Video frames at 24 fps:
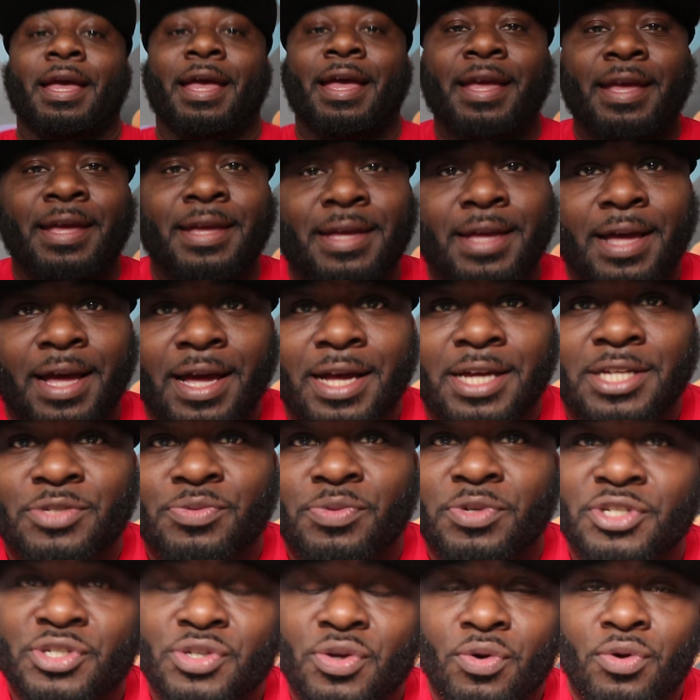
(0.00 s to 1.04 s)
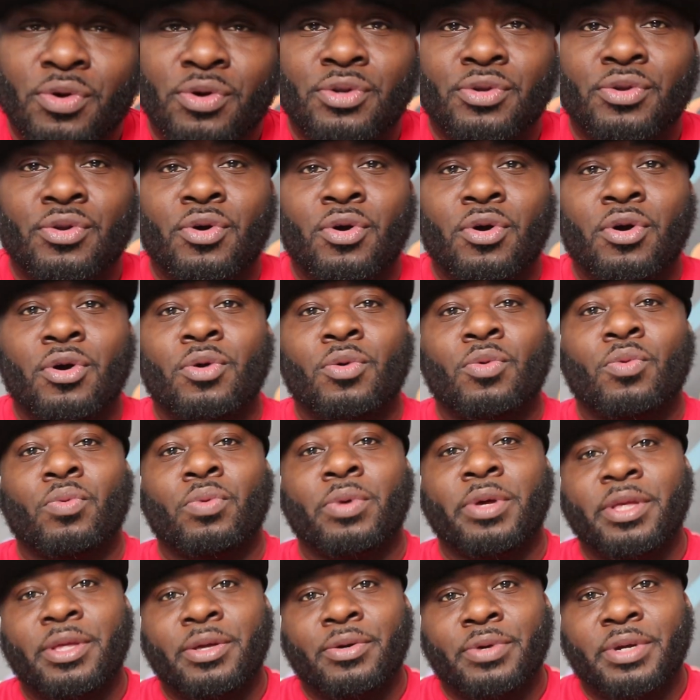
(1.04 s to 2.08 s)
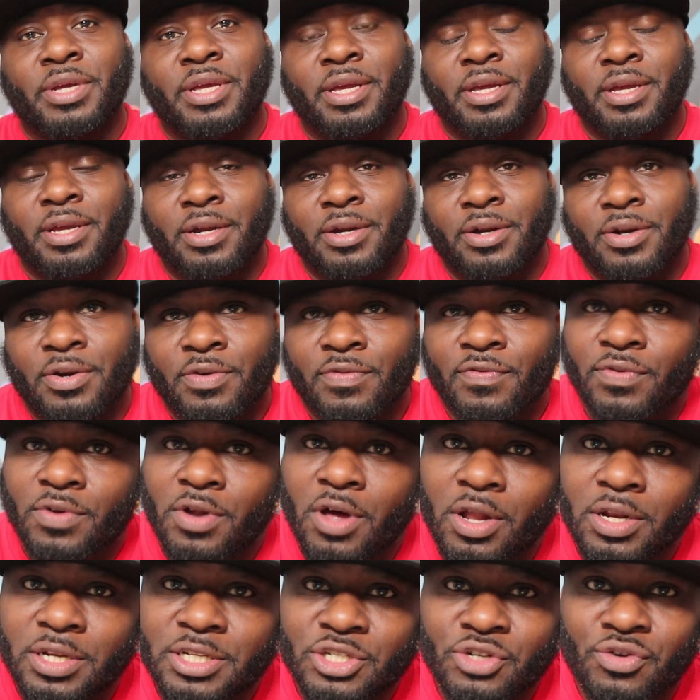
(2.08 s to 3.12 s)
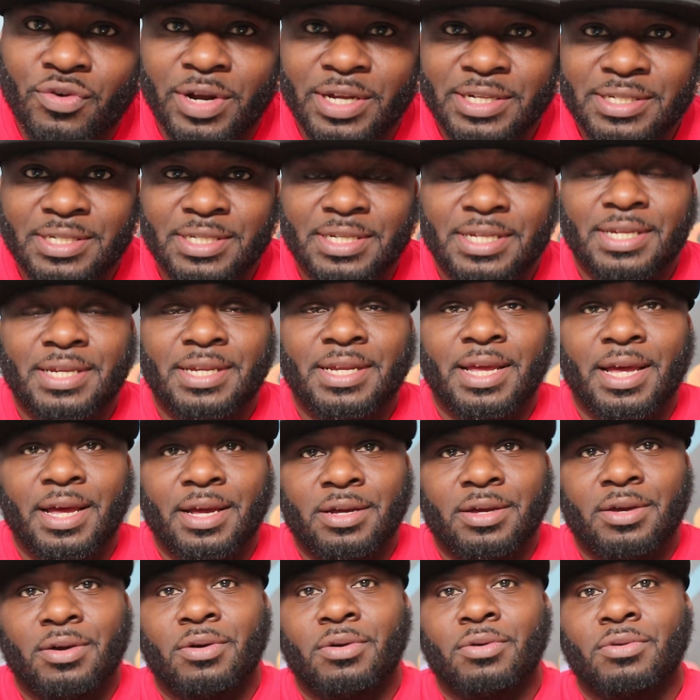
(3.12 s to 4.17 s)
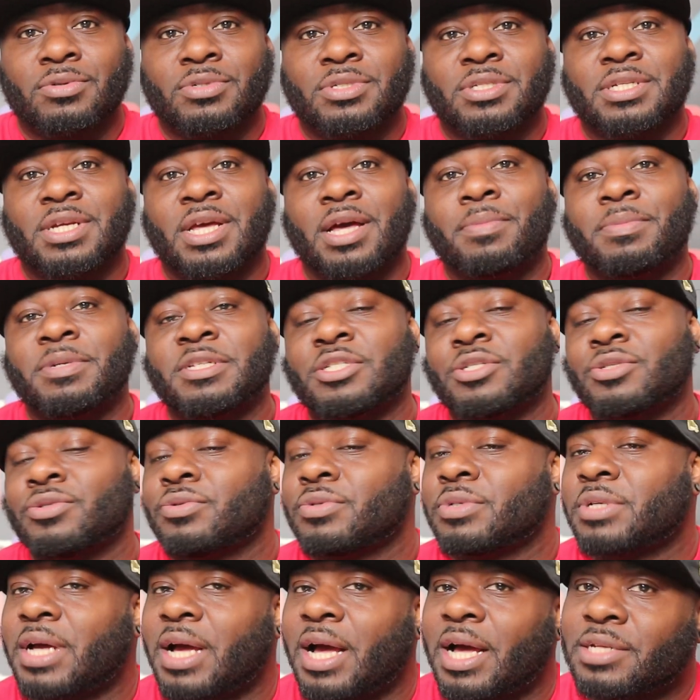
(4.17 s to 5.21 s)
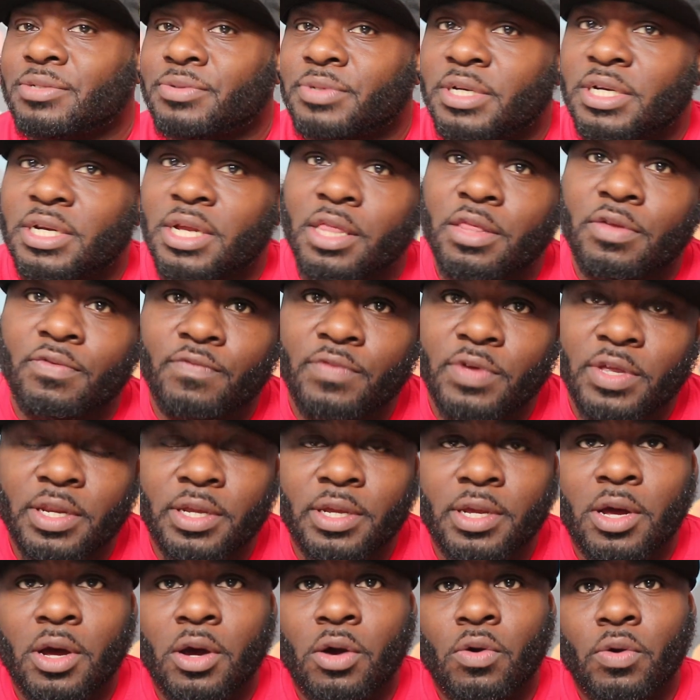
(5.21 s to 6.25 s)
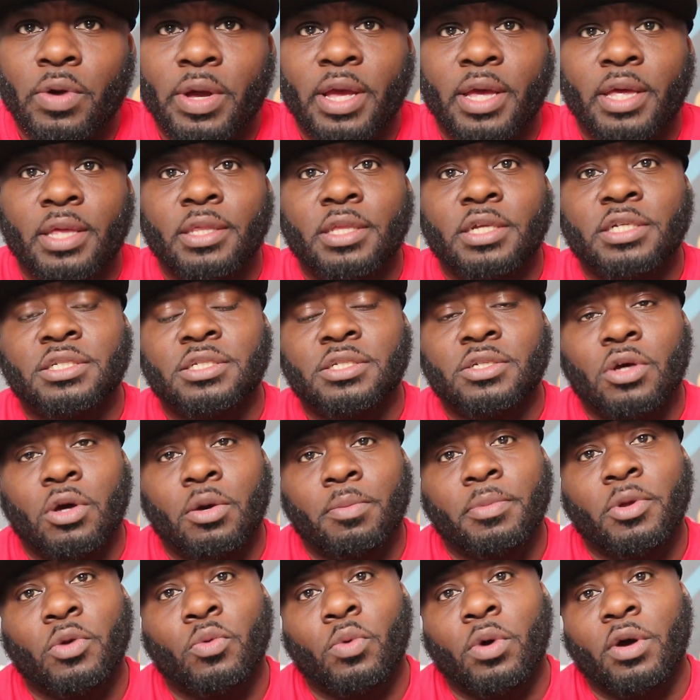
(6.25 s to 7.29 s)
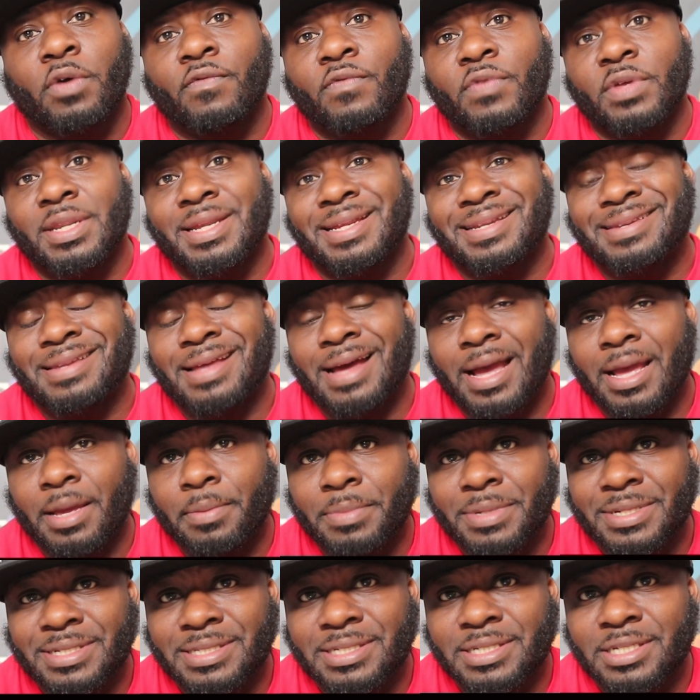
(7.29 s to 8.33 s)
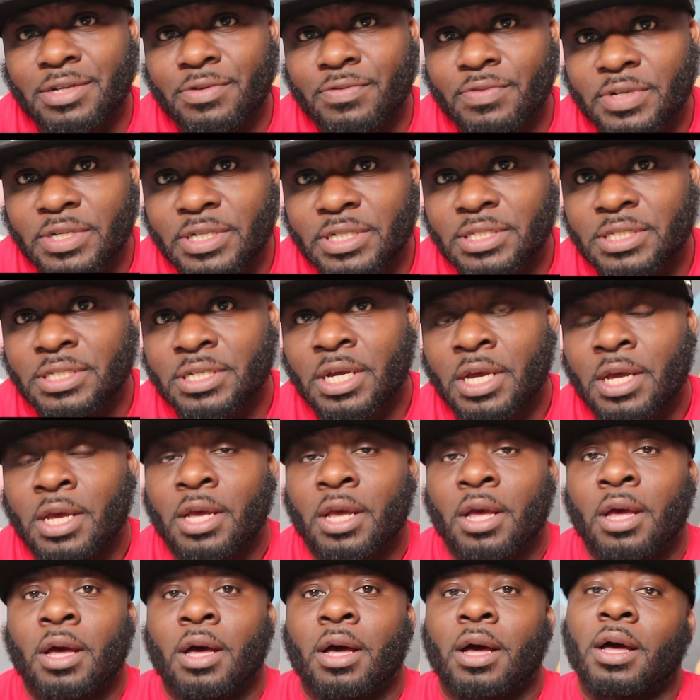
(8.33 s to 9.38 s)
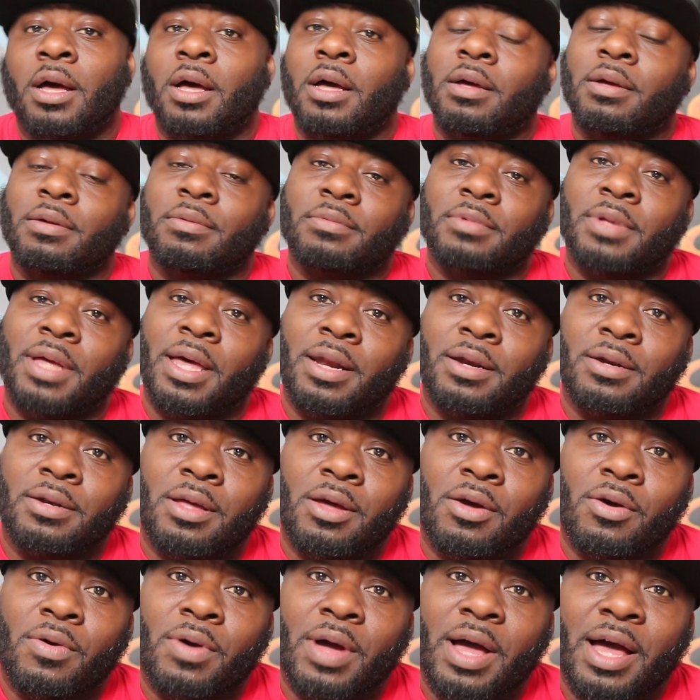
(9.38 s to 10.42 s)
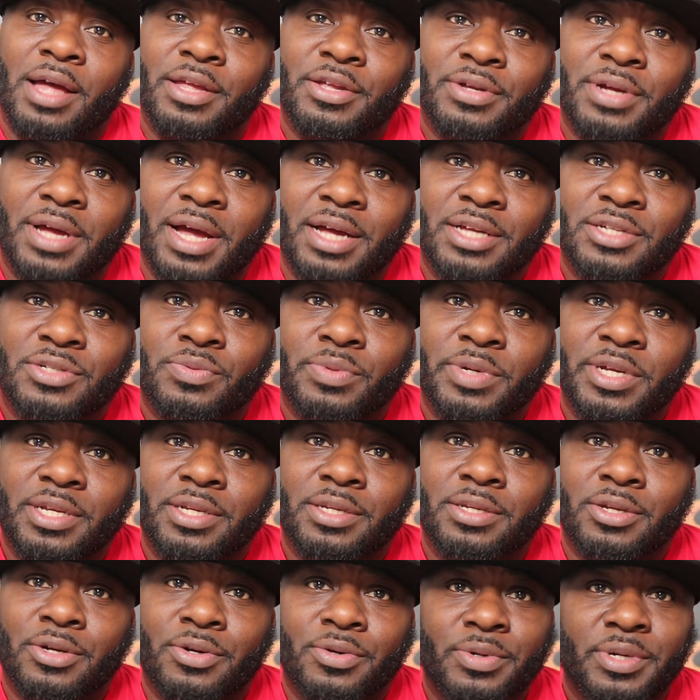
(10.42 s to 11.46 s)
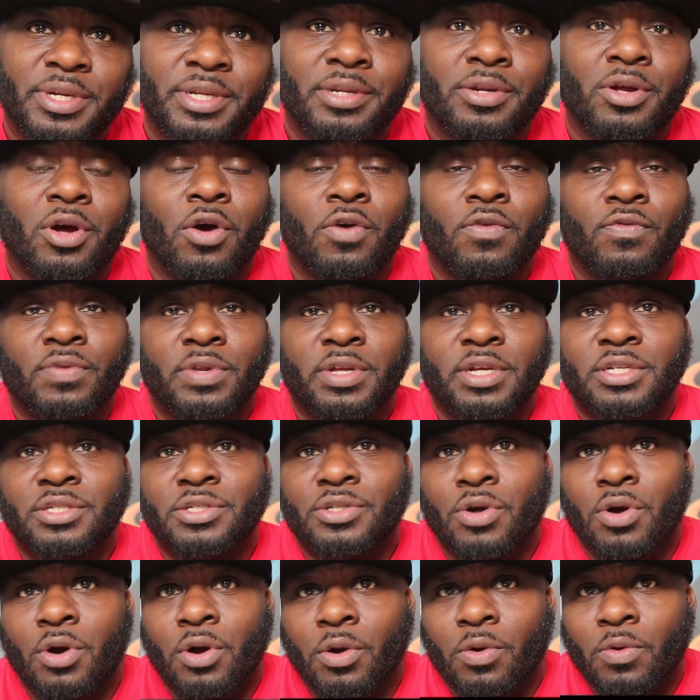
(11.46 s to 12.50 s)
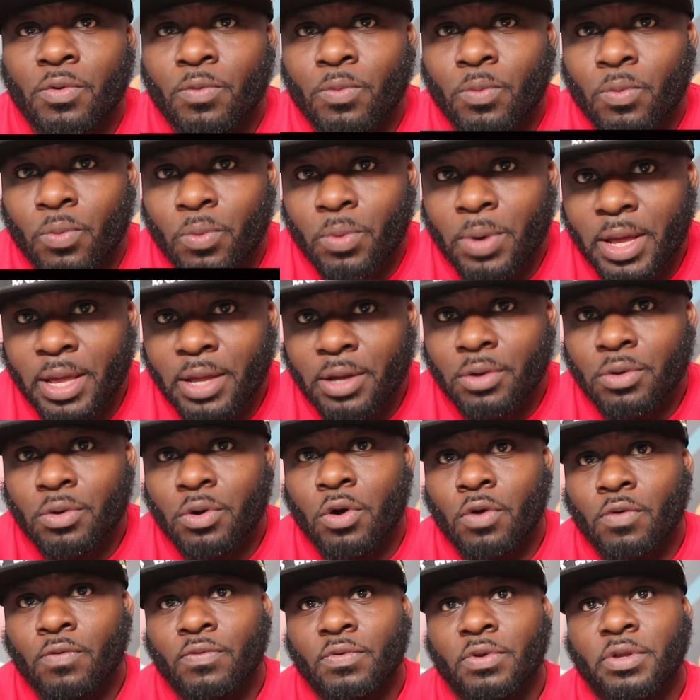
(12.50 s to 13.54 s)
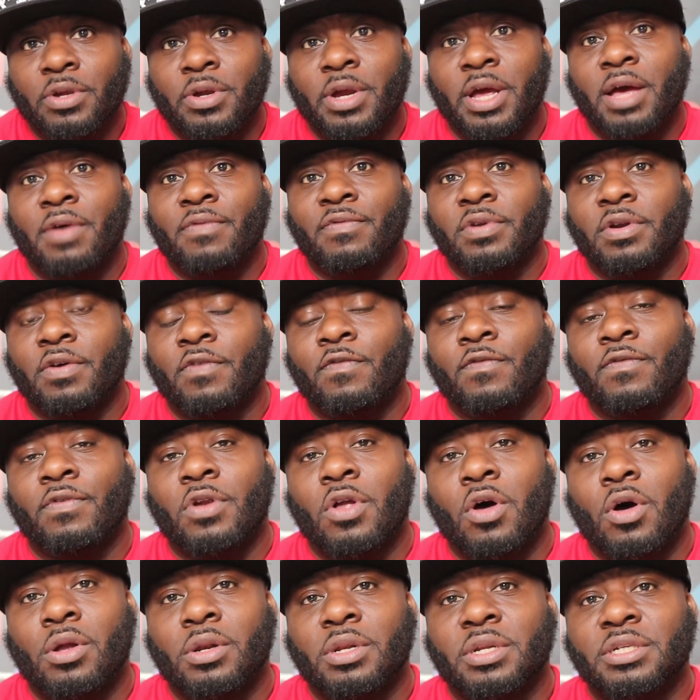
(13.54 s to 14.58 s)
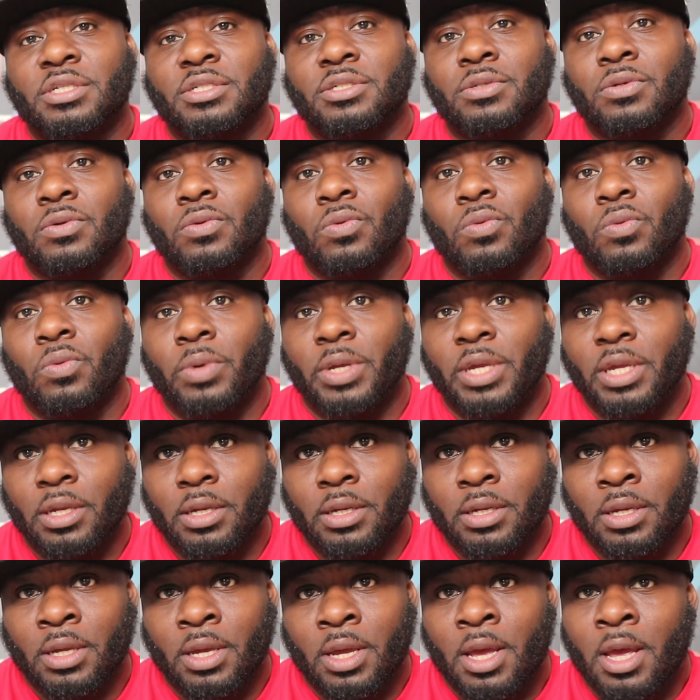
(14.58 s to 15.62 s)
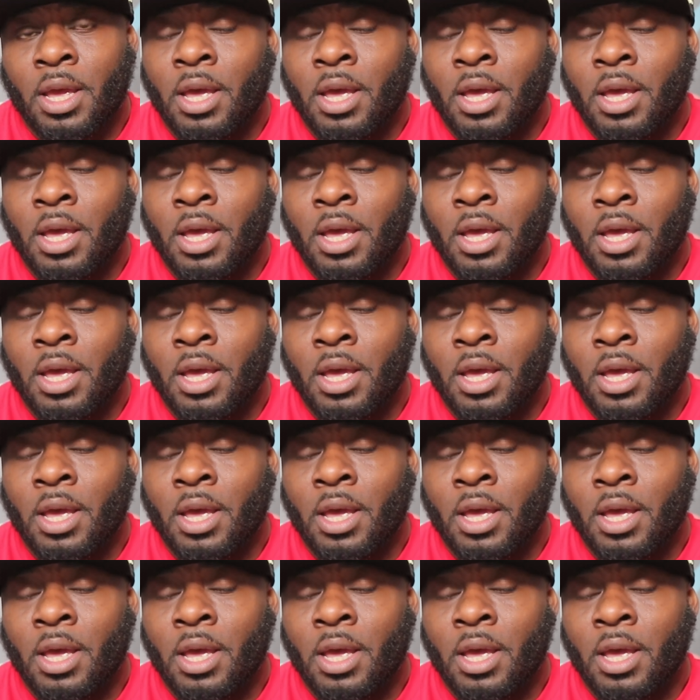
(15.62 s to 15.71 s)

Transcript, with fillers: Hey guys, what's going on? Will here, Flawless Crested Geckos, coming to you guys with another video, and this is going to be one for the Diamond Series. Uh, I don't know, how you guys week doing? Hopefully it's going well. Hopefully you're having a flawless week.